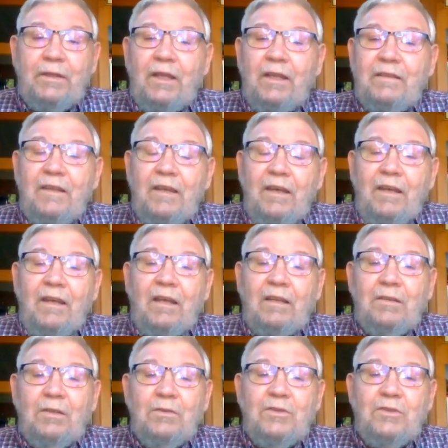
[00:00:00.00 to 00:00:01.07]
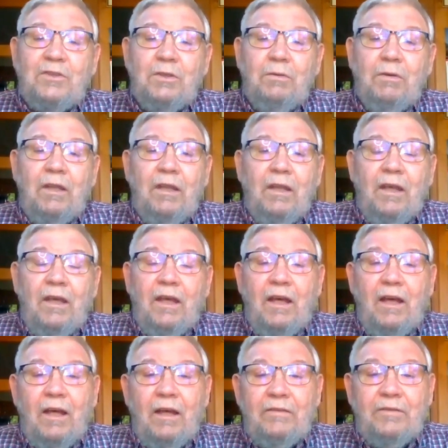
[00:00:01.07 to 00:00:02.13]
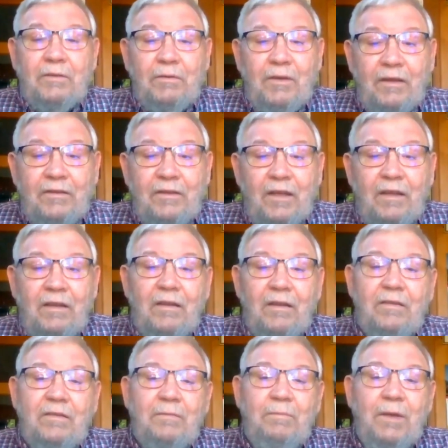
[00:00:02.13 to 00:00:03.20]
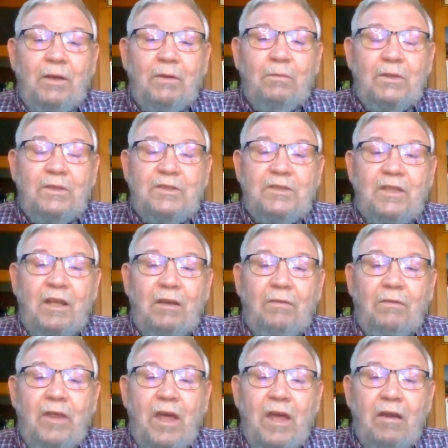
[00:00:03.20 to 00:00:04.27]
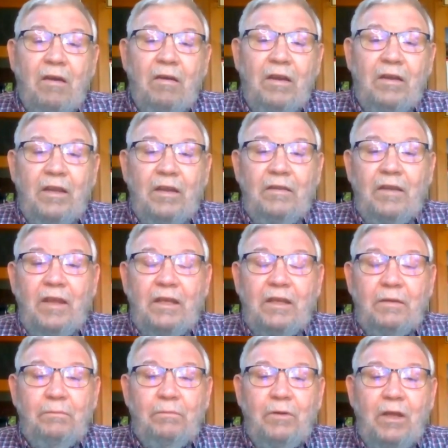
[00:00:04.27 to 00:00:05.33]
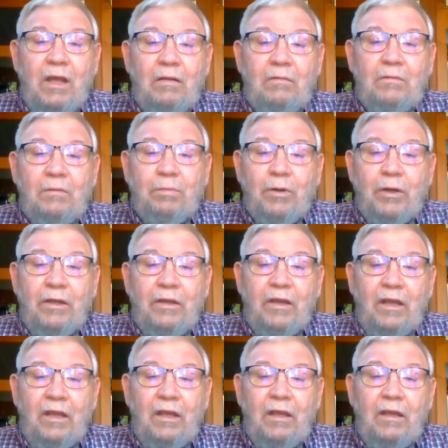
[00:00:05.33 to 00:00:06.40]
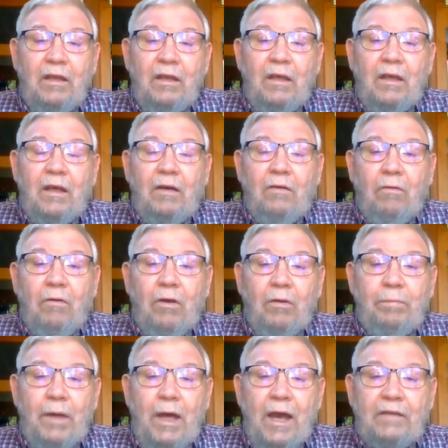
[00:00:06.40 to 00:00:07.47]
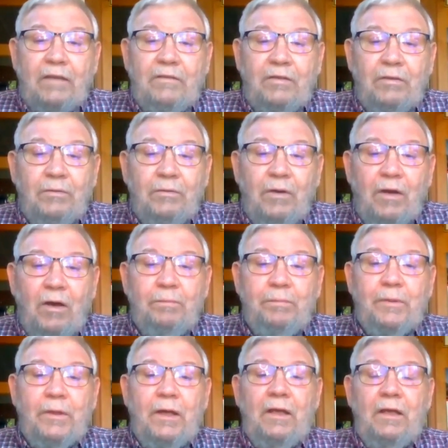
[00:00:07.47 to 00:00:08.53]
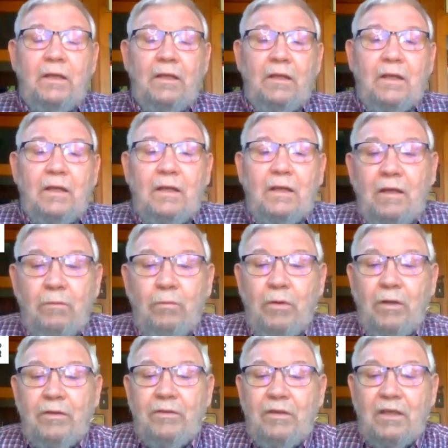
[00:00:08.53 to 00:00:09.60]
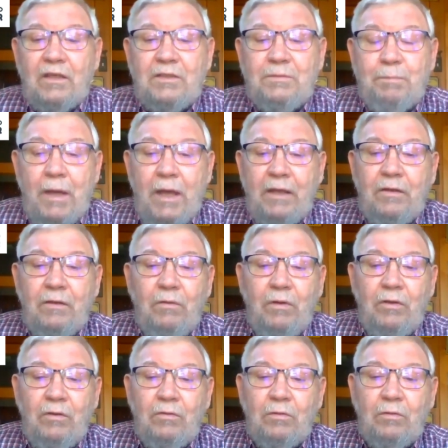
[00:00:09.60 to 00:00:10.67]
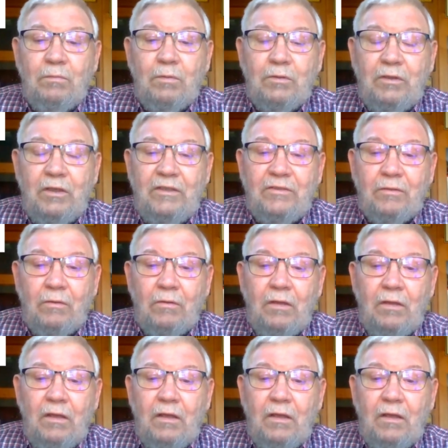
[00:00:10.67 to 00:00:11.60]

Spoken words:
that alludes to it, so that the meal would stay there, and then they could be able to bring the oil back to help with the expanded renewable diesel